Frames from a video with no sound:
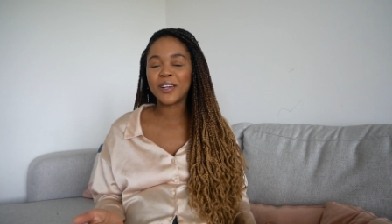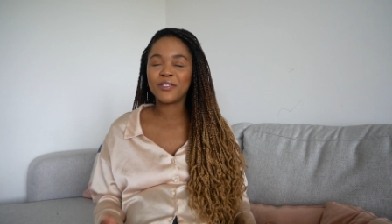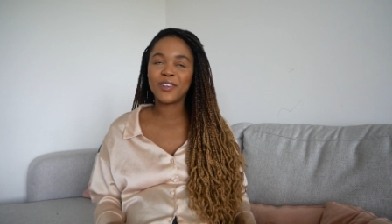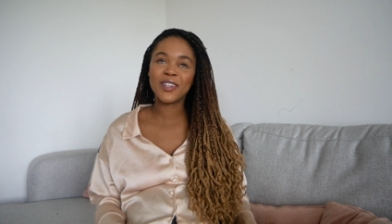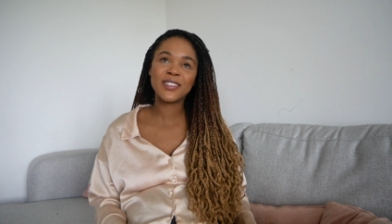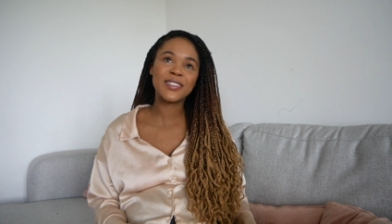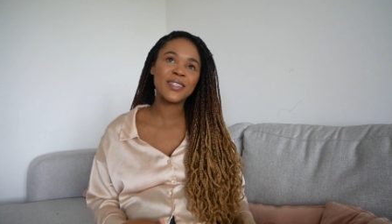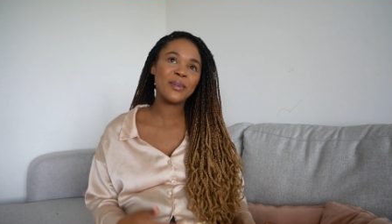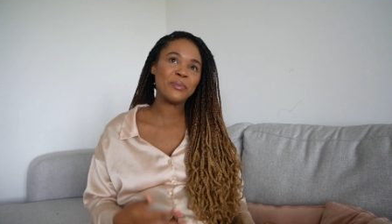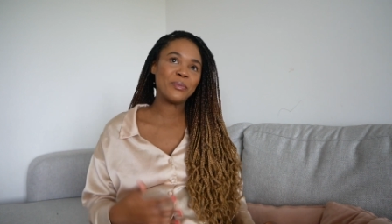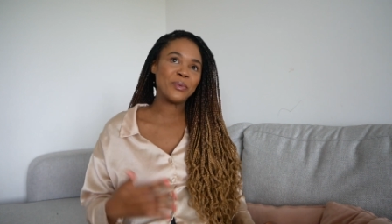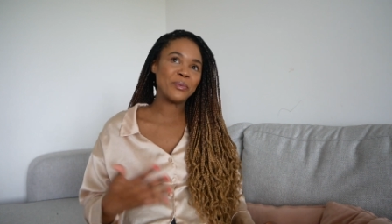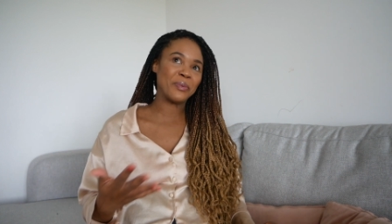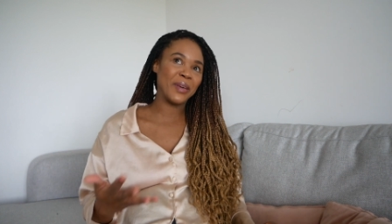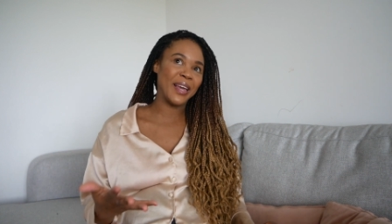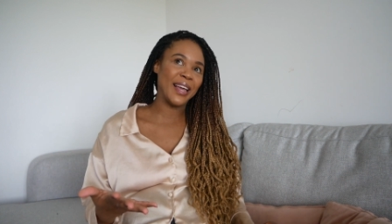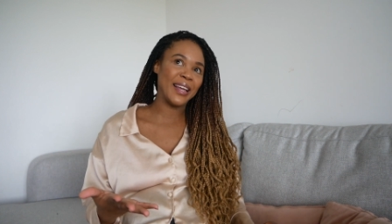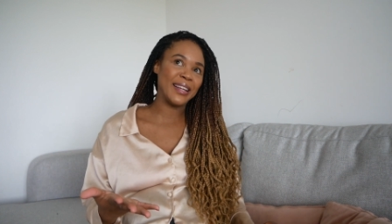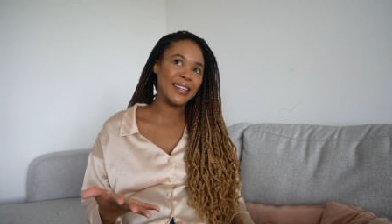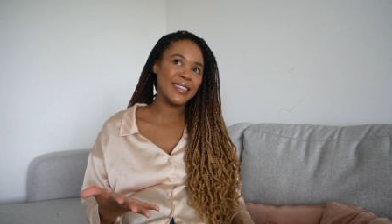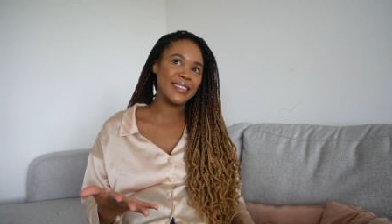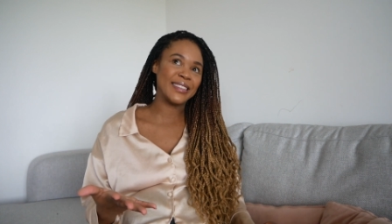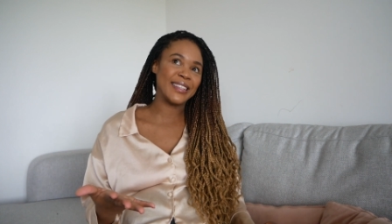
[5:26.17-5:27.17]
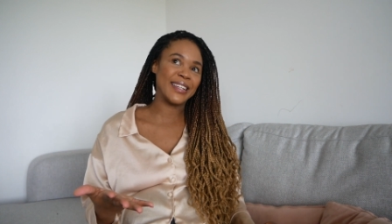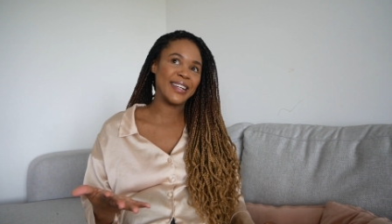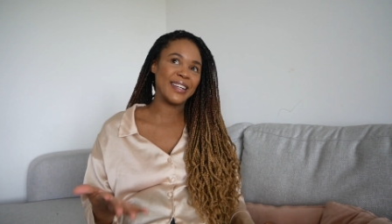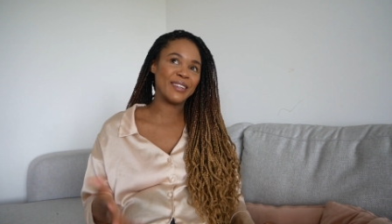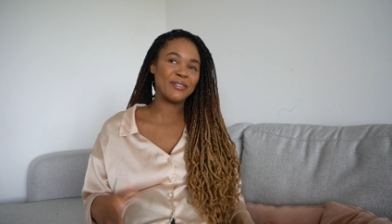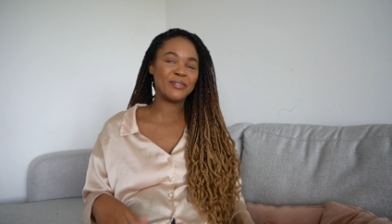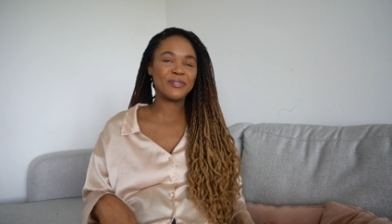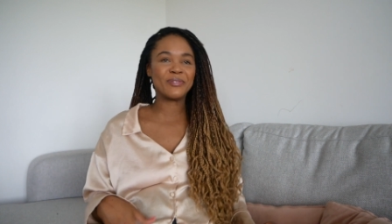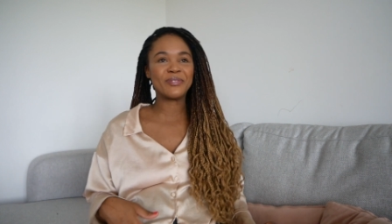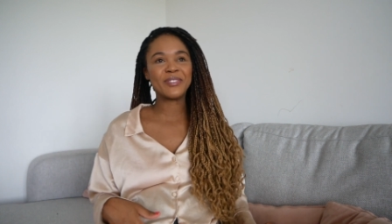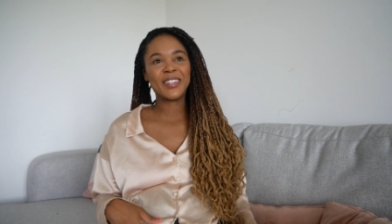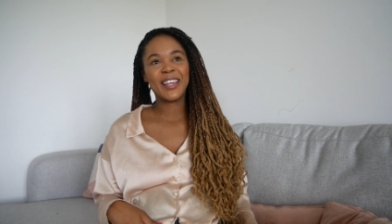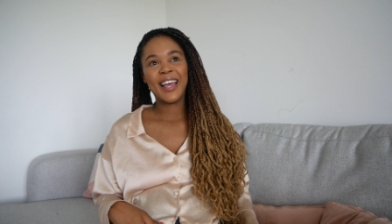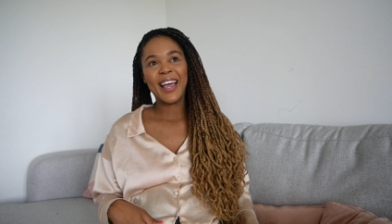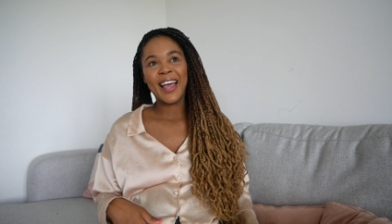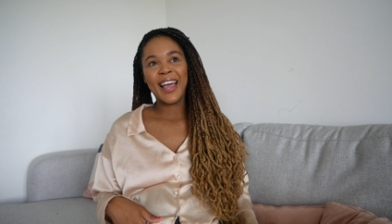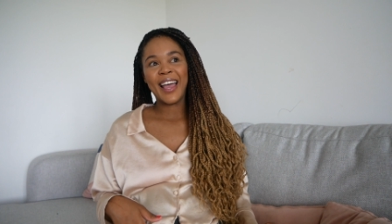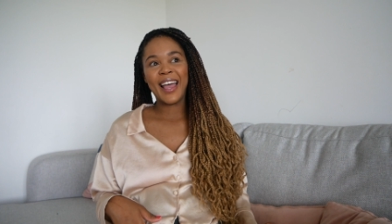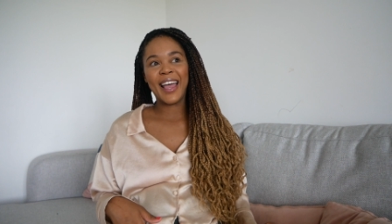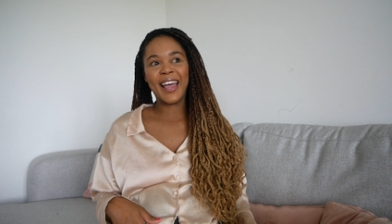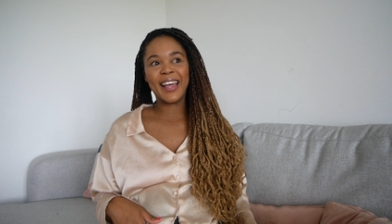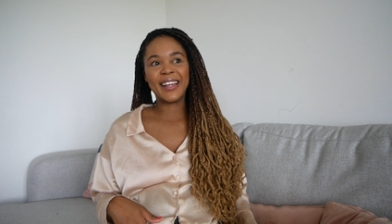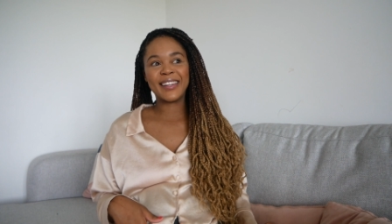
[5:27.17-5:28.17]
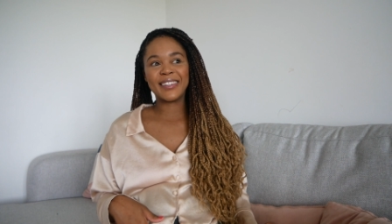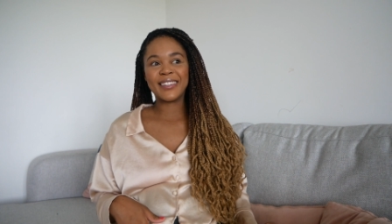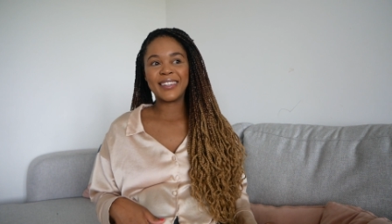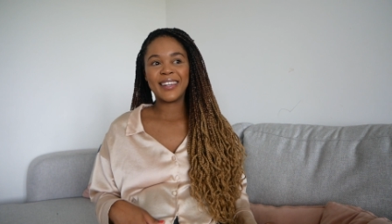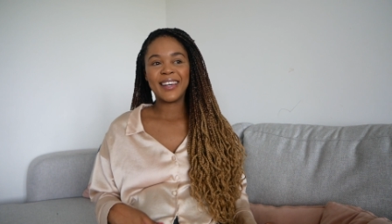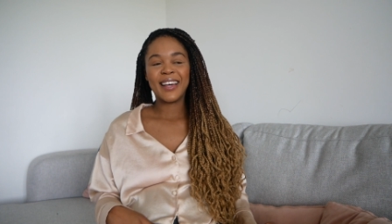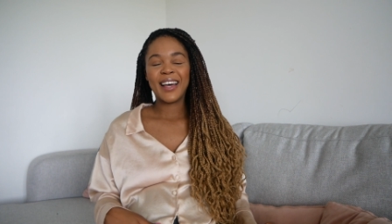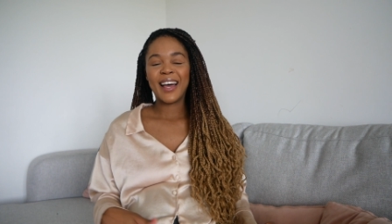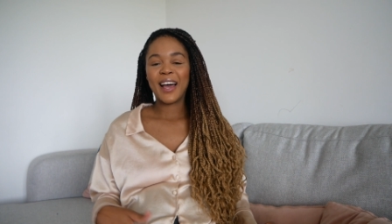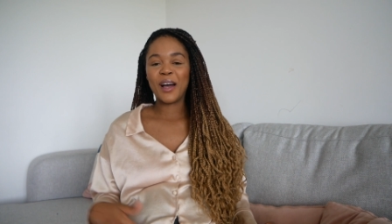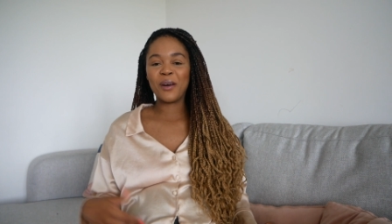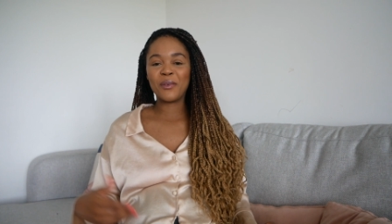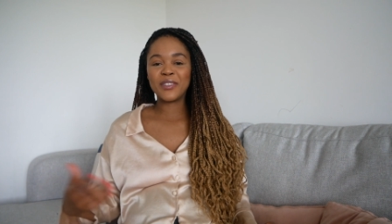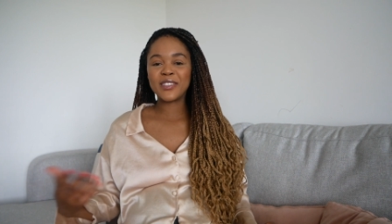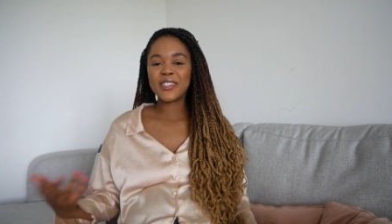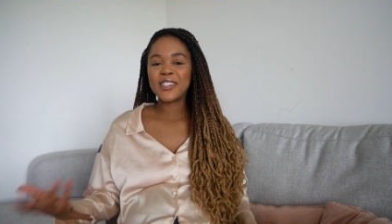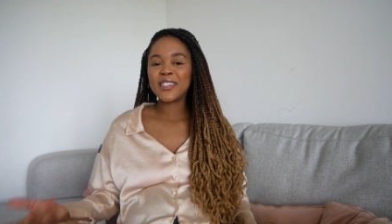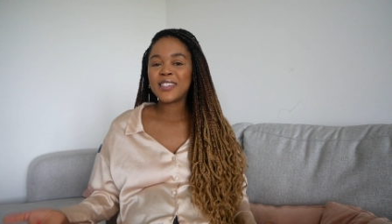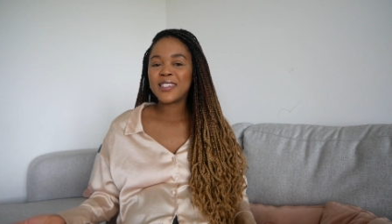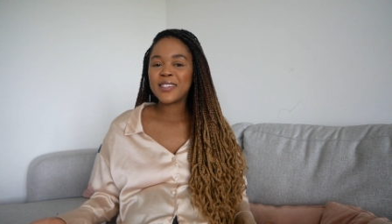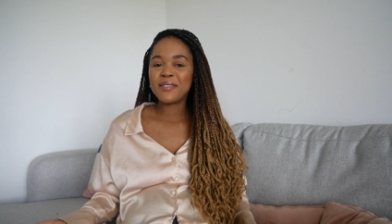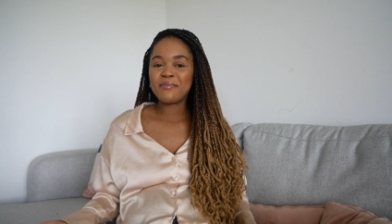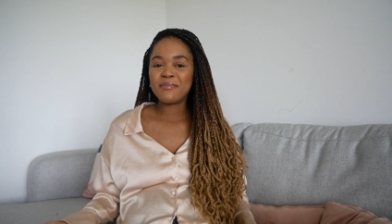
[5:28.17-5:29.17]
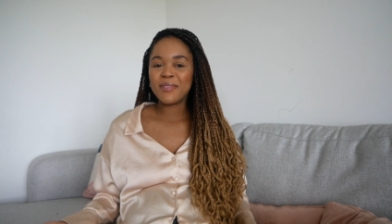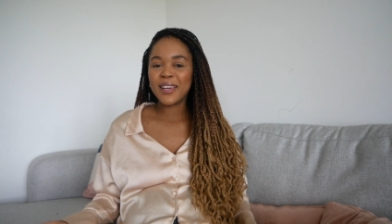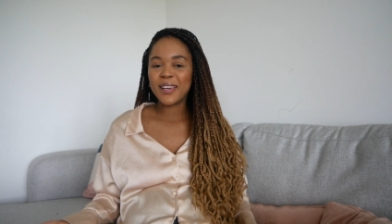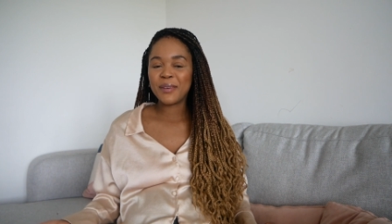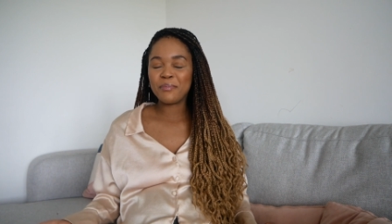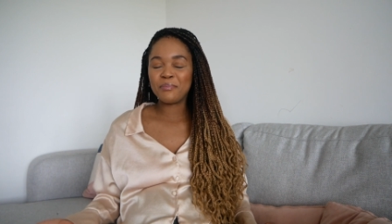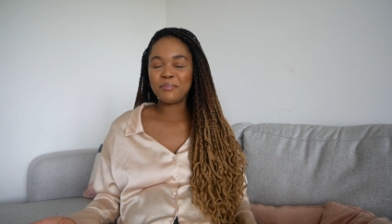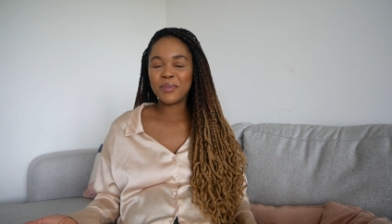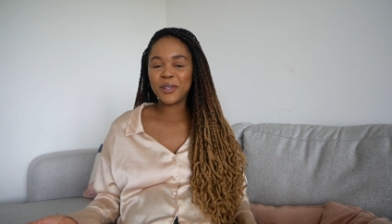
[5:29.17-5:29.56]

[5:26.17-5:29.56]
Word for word: For example, painting and I wanted to make,